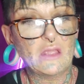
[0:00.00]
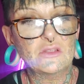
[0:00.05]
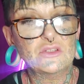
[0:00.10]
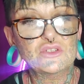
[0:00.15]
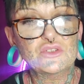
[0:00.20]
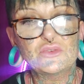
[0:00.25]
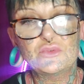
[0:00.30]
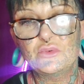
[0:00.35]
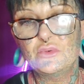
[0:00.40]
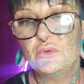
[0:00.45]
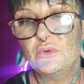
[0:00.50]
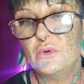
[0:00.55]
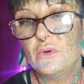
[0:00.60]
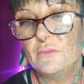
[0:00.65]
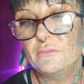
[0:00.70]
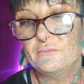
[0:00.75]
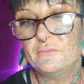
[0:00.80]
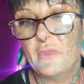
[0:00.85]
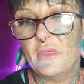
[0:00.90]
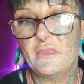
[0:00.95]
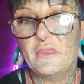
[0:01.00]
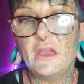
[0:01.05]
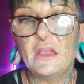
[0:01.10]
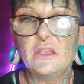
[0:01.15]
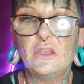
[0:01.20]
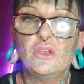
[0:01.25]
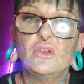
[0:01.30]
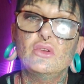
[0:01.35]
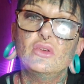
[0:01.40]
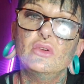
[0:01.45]
So
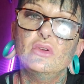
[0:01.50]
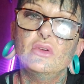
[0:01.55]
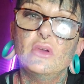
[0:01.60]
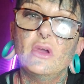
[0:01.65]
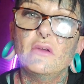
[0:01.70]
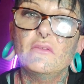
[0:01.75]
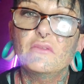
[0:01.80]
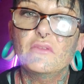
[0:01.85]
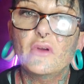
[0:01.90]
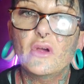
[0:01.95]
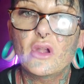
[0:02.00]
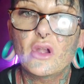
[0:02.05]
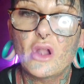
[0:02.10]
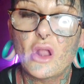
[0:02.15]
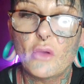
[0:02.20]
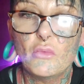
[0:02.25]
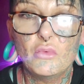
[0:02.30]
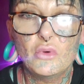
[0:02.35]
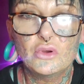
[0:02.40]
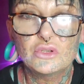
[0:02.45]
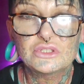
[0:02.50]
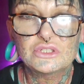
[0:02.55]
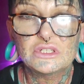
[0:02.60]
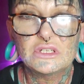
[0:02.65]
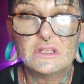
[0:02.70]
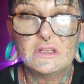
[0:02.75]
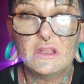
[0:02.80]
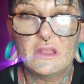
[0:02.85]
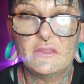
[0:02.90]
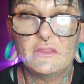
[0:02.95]
thank you for
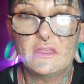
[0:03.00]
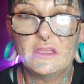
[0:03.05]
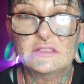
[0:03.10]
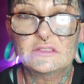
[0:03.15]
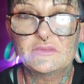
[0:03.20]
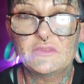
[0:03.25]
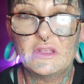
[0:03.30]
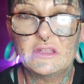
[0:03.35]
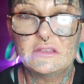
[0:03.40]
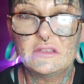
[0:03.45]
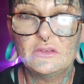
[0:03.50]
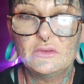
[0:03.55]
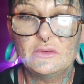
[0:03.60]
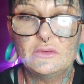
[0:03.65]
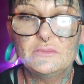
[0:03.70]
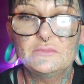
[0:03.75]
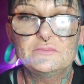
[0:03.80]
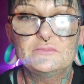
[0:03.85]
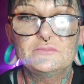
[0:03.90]
watching this video.